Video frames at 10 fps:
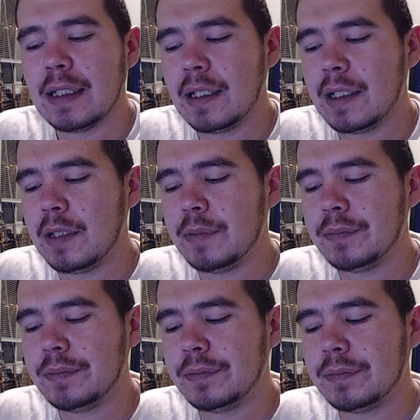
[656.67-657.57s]

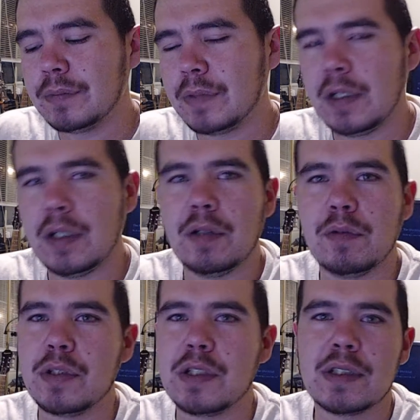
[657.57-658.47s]
Um, you know,
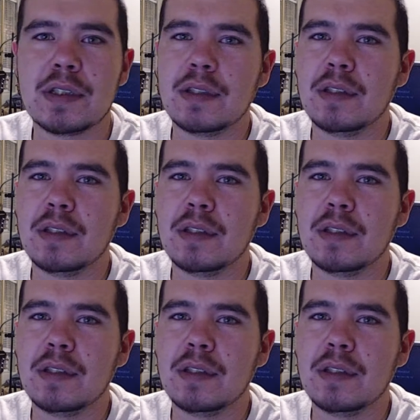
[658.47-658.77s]
we're just